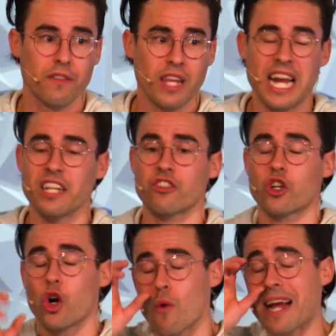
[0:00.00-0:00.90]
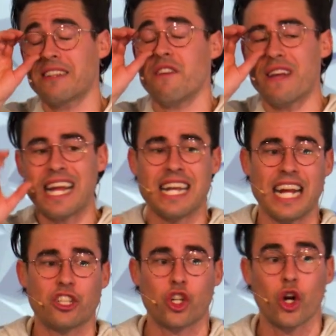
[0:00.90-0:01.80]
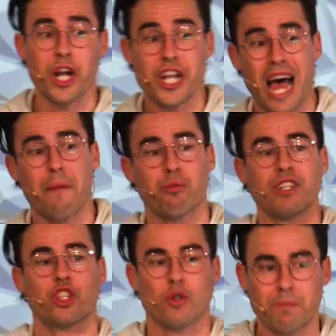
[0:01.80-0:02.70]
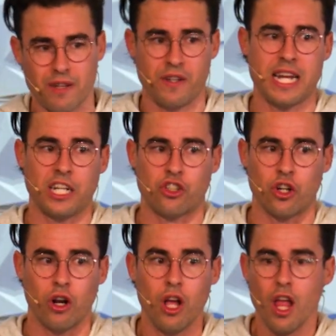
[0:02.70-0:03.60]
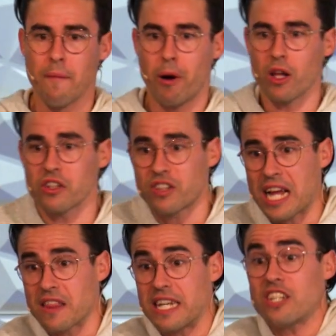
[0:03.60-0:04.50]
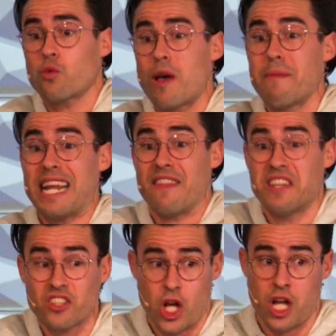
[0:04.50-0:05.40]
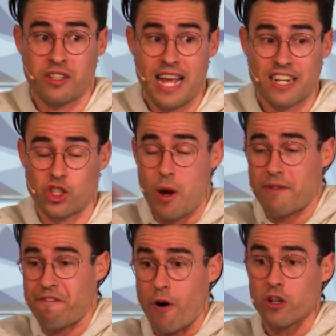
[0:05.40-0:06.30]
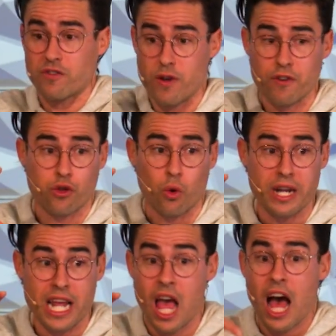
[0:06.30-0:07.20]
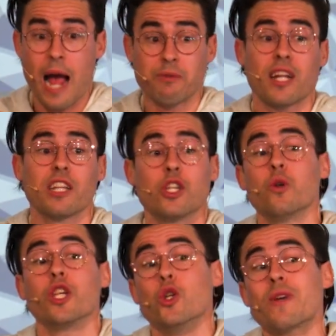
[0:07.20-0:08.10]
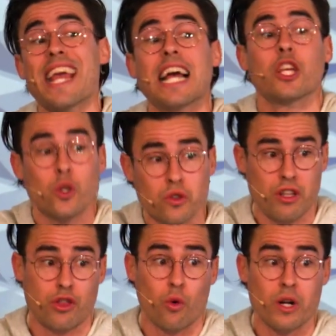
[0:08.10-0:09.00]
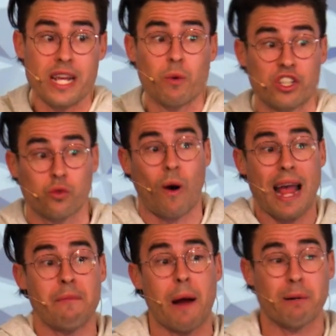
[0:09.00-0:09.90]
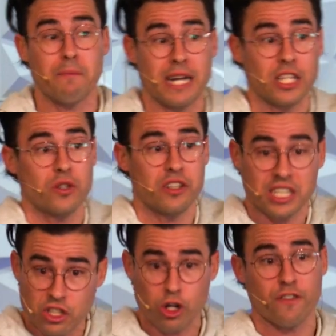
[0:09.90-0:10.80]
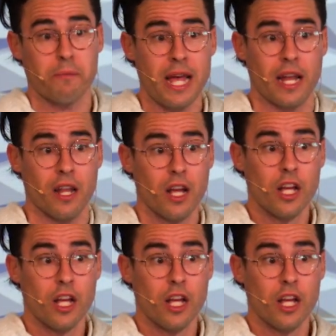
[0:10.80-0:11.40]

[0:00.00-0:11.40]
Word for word: It is corrective in nature, not prescriptive in nature. Paul is saying these women in this context who have a false view of authority, I'm telling you, you can't use authority, which is why I'm not permitting you to teach over men.